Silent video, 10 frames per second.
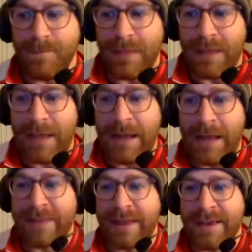And I
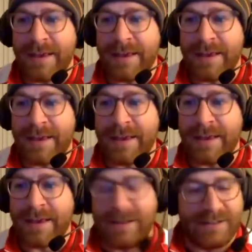think in
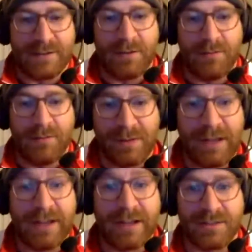that system that we played
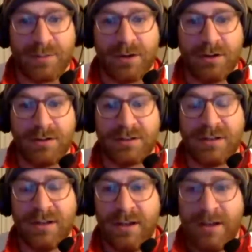against Spurs,
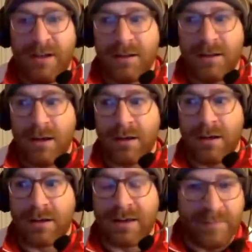
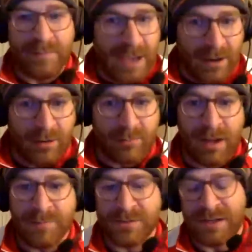give me Aaron
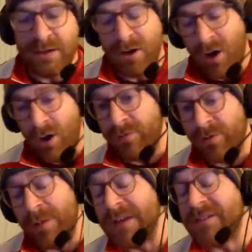Ramsey over
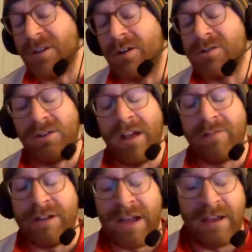Mesut Ozil
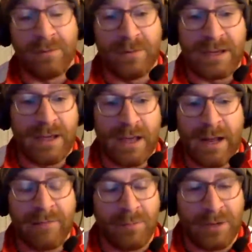every day of the week. And
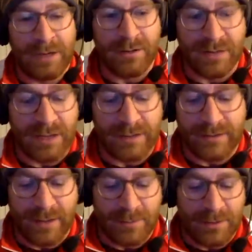everybody knows I'm
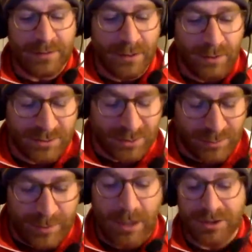an Ozil
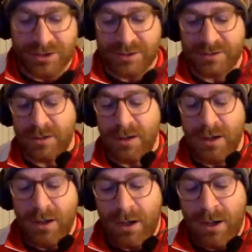apologist,
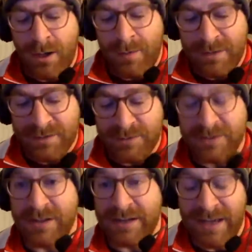as much
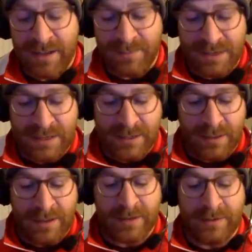as I can be
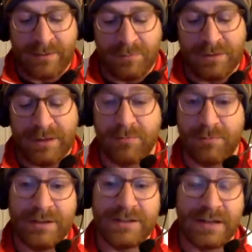and within
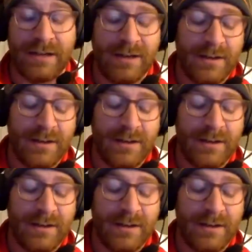reason.